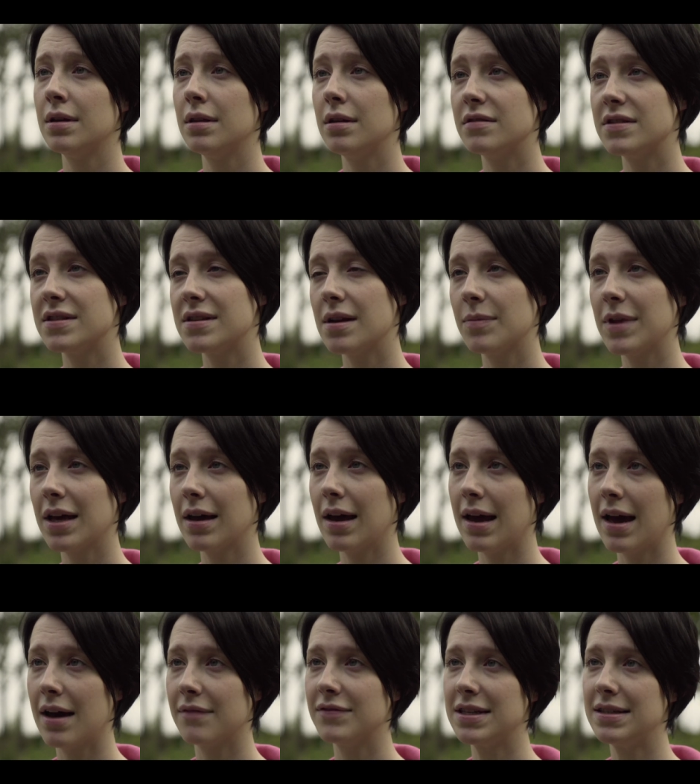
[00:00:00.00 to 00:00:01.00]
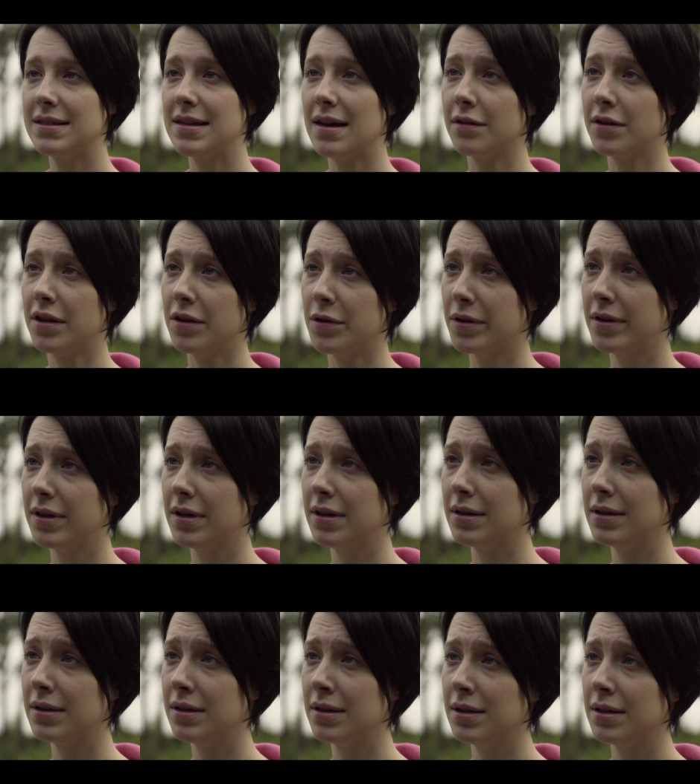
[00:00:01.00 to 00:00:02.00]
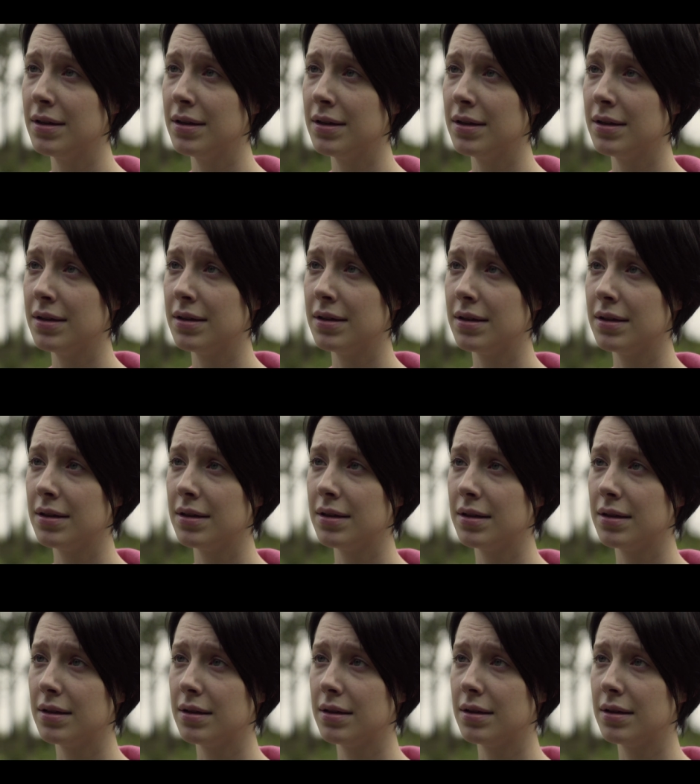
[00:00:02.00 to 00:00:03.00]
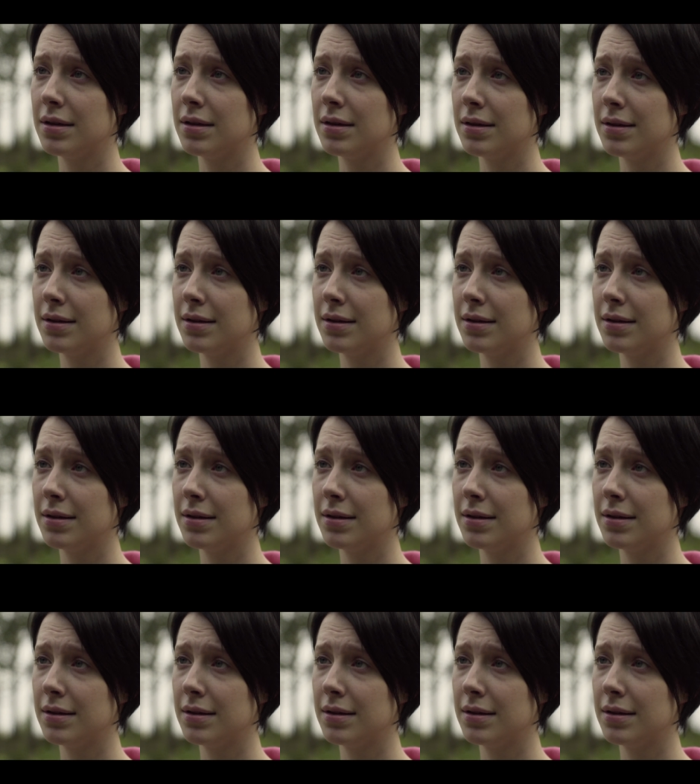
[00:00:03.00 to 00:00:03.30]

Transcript: There's something I have to tell you. What?